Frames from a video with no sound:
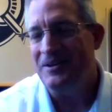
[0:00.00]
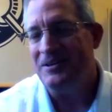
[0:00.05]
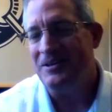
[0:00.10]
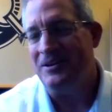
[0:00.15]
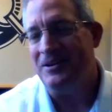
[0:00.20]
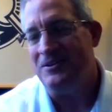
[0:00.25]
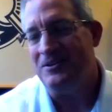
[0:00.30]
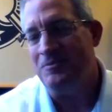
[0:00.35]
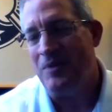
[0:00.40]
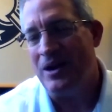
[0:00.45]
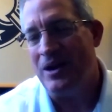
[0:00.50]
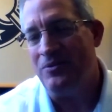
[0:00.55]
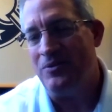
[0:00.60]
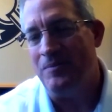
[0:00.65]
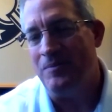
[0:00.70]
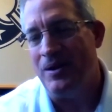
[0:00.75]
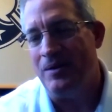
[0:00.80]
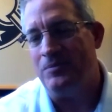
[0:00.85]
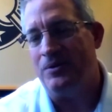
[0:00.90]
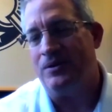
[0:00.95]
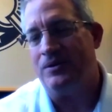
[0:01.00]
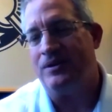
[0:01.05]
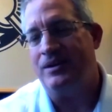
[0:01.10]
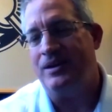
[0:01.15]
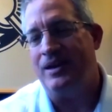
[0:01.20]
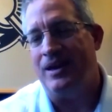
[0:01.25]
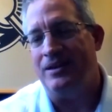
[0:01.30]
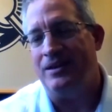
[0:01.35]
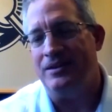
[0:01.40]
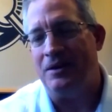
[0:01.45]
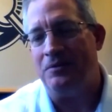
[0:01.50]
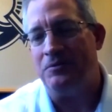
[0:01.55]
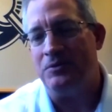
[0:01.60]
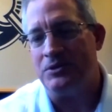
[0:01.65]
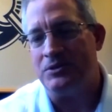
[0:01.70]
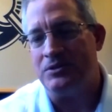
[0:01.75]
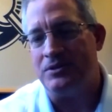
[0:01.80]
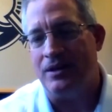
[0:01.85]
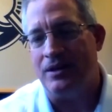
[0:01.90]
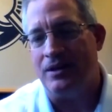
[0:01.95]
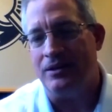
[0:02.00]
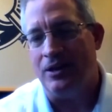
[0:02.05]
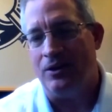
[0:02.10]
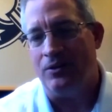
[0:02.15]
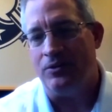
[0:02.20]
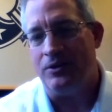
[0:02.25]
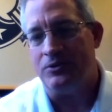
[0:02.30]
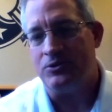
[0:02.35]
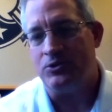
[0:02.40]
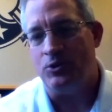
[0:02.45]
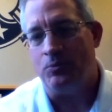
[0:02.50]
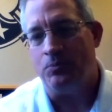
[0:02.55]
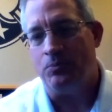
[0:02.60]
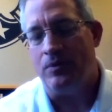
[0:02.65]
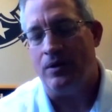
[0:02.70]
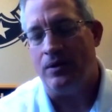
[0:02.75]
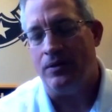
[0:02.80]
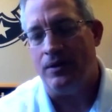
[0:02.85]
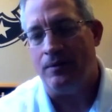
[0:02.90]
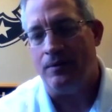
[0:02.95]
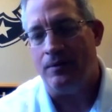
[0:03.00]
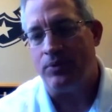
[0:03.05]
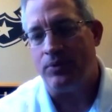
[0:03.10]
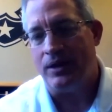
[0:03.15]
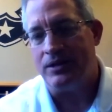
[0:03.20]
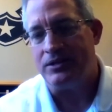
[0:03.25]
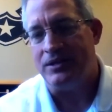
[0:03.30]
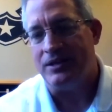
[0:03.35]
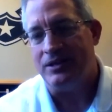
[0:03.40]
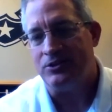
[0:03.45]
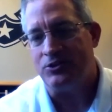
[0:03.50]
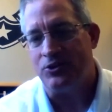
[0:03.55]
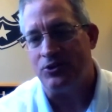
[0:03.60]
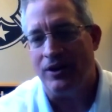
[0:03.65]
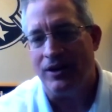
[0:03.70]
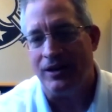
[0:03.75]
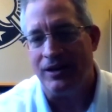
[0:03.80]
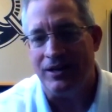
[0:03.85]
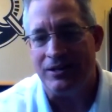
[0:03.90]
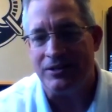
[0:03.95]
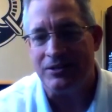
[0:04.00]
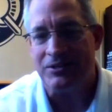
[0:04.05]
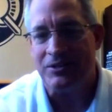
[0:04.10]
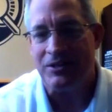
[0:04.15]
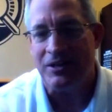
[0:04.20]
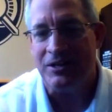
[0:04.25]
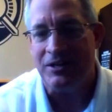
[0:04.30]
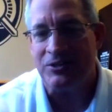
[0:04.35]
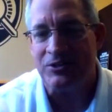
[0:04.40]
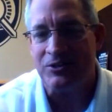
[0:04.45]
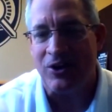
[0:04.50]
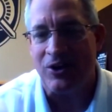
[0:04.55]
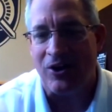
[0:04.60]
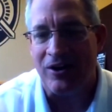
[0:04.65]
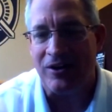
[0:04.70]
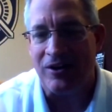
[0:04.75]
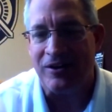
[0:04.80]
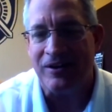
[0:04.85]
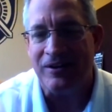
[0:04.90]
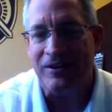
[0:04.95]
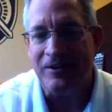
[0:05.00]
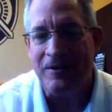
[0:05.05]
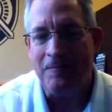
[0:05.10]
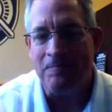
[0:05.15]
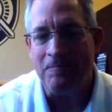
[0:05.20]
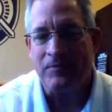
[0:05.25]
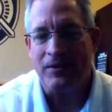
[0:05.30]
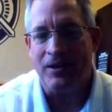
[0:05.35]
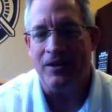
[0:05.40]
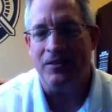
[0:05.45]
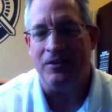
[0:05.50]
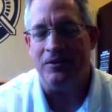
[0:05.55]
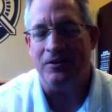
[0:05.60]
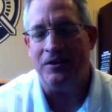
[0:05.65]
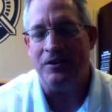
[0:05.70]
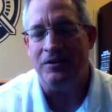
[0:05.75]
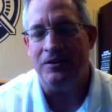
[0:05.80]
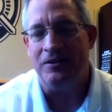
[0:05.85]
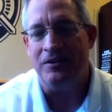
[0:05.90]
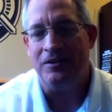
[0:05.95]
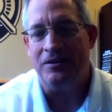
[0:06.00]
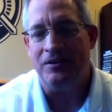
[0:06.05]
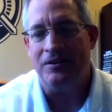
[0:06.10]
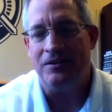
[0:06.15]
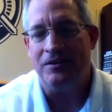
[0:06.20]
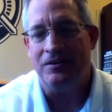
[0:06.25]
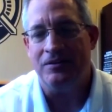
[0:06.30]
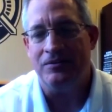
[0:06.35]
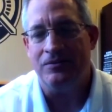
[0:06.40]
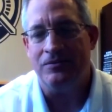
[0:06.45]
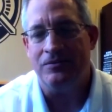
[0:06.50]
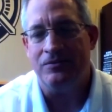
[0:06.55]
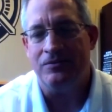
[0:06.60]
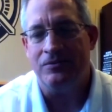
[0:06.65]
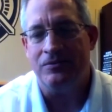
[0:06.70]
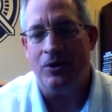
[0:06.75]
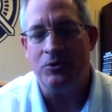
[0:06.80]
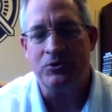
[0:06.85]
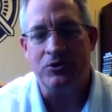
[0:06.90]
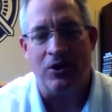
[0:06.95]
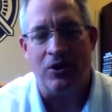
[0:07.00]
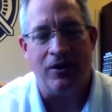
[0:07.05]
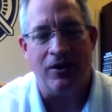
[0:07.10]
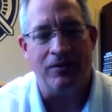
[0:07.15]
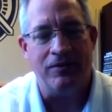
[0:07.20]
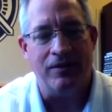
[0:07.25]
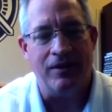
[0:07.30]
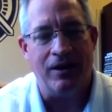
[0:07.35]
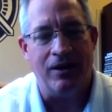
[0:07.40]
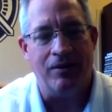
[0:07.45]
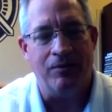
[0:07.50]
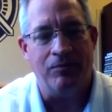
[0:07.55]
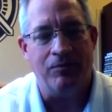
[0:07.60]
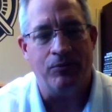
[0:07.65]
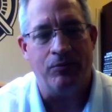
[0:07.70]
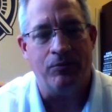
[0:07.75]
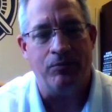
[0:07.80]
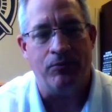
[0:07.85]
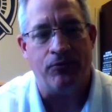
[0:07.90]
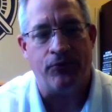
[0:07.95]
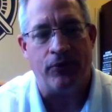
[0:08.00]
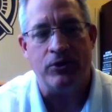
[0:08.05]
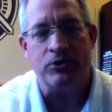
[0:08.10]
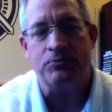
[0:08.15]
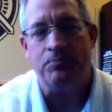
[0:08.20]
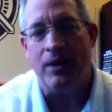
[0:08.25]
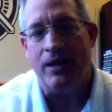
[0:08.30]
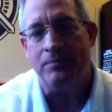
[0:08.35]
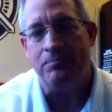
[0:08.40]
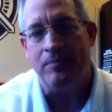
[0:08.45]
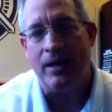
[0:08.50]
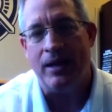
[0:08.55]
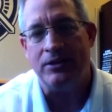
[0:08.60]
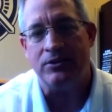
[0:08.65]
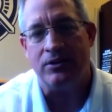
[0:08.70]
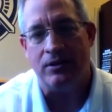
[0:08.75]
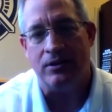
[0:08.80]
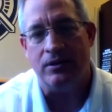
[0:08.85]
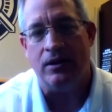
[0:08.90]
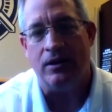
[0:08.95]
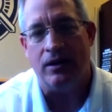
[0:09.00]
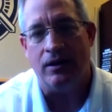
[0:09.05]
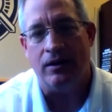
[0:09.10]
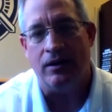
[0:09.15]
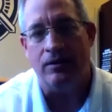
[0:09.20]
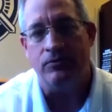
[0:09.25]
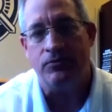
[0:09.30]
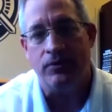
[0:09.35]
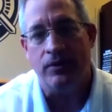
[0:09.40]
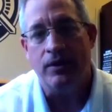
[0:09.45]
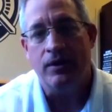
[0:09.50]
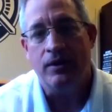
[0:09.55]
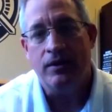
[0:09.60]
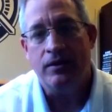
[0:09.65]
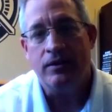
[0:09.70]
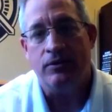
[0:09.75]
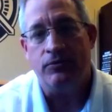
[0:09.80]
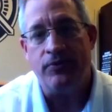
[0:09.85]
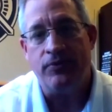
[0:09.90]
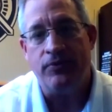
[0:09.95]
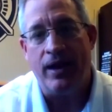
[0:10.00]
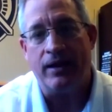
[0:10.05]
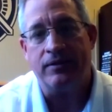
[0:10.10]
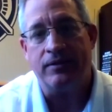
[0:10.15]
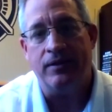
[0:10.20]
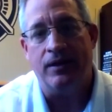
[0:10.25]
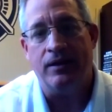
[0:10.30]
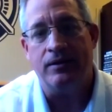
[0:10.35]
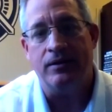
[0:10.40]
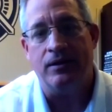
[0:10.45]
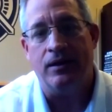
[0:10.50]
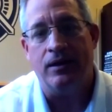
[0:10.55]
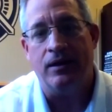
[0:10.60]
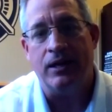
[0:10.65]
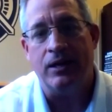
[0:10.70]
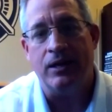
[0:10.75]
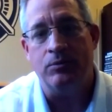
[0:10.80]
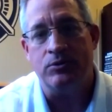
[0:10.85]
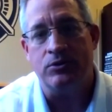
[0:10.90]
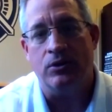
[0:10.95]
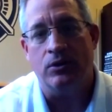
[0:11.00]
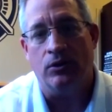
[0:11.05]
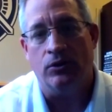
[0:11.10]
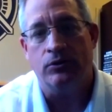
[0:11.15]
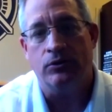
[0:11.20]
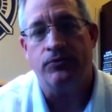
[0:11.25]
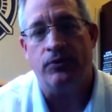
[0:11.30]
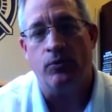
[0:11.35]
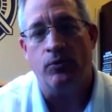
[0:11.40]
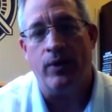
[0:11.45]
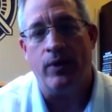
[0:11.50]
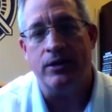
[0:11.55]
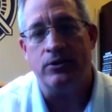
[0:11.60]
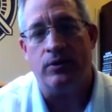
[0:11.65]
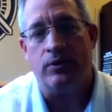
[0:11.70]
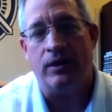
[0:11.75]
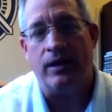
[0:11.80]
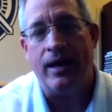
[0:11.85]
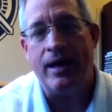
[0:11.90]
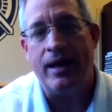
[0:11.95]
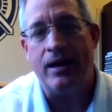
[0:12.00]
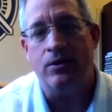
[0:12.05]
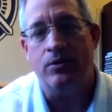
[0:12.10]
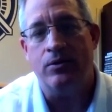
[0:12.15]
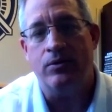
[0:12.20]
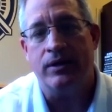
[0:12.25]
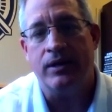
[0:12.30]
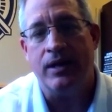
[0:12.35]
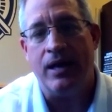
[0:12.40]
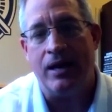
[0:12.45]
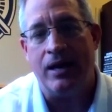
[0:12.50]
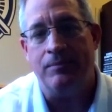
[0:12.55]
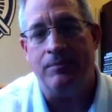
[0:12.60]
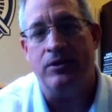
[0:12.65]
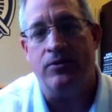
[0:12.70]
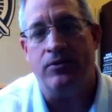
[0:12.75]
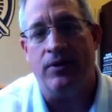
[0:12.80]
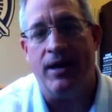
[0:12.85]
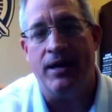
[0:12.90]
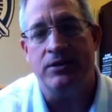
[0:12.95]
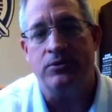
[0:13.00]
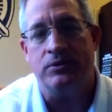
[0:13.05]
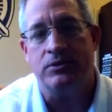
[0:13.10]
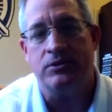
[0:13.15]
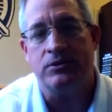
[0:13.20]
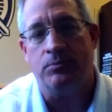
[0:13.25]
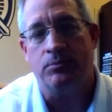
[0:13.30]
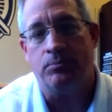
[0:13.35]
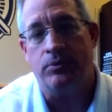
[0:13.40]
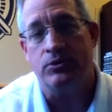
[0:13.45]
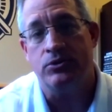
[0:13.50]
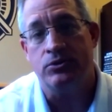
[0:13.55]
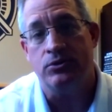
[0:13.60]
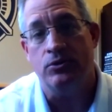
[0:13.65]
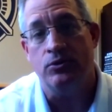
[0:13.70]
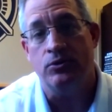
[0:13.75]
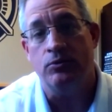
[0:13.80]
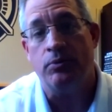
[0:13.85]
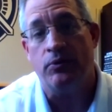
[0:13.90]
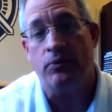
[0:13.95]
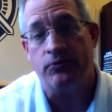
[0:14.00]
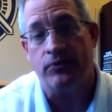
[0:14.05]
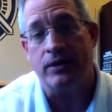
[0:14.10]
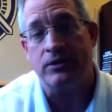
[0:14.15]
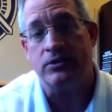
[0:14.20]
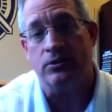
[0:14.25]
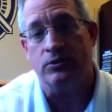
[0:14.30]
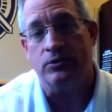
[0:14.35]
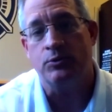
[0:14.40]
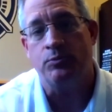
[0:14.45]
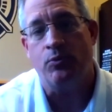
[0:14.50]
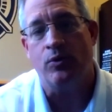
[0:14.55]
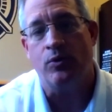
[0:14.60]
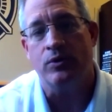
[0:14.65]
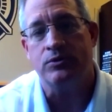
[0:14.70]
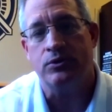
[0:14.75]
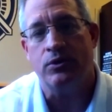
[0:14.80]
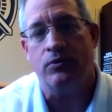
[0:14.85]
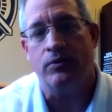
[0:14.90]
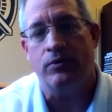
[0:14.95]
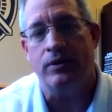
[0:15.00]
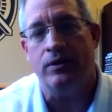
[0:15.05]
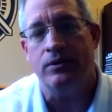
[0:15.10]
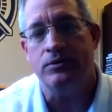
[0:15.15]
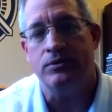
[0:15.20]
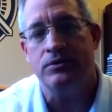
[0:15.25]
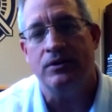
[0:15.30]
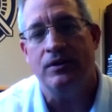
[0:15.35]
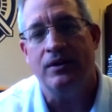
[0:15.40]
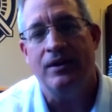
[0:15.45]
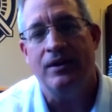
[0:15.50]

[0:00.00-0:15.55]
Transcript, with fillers: you know you might remember Ken that was the you know the super, uh, the president during his his talk in the in the Rose Garden there first made mention of the fact that uh, he was going to look for a way to allow academy graduates to pursue professional sports careers